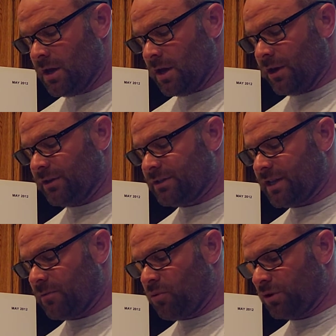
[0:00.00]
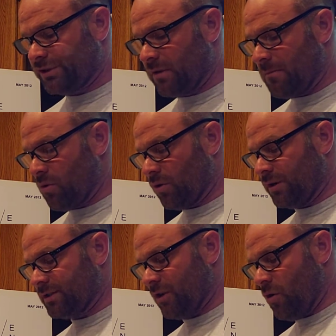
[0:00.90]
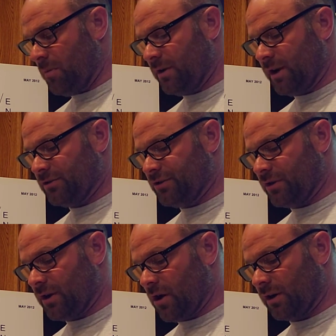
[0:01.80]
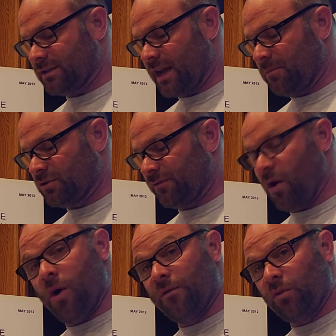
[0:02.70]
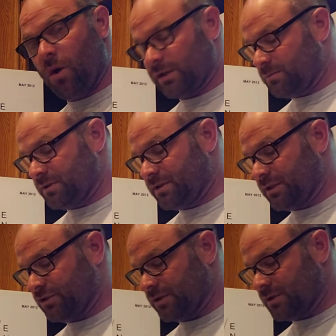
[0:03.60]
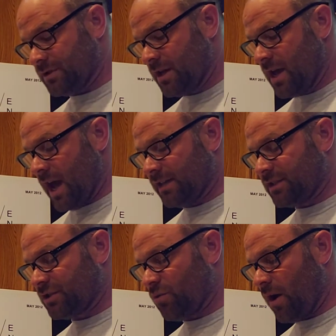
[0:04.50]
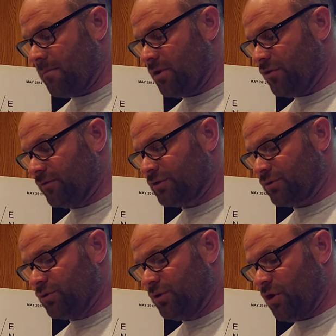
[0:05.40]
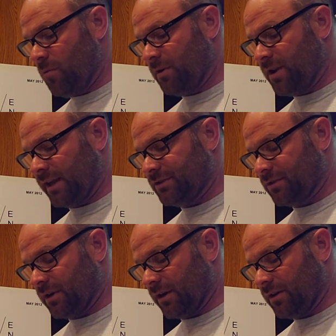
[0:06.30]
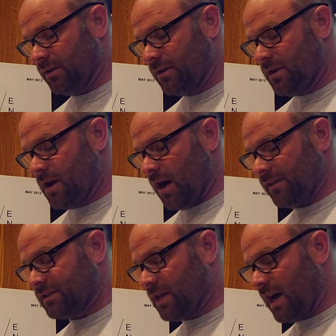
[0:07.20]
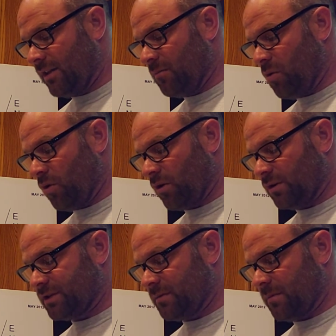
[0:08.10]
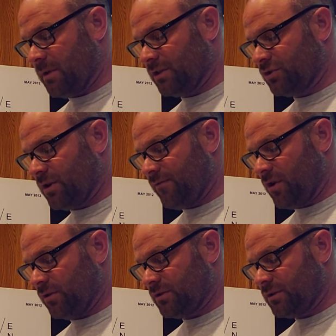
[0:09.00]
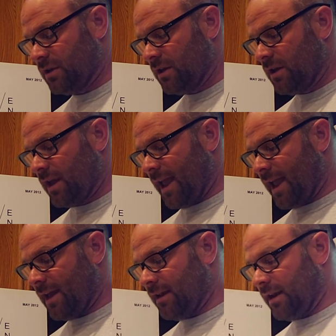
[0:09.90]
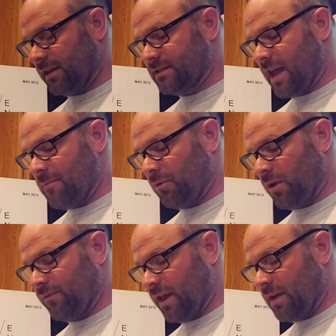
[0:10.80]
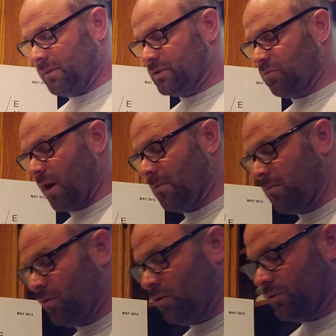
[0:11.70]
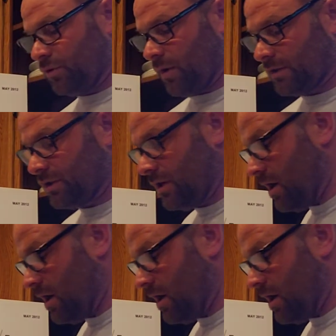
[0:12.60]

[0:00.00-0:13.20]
Here in the center portion of my board is the open danger area, are examples of overwatch positions as the squad maneuvers through the open danger area. On the side of the board are some administrative notes and an example of the enemy's probable direction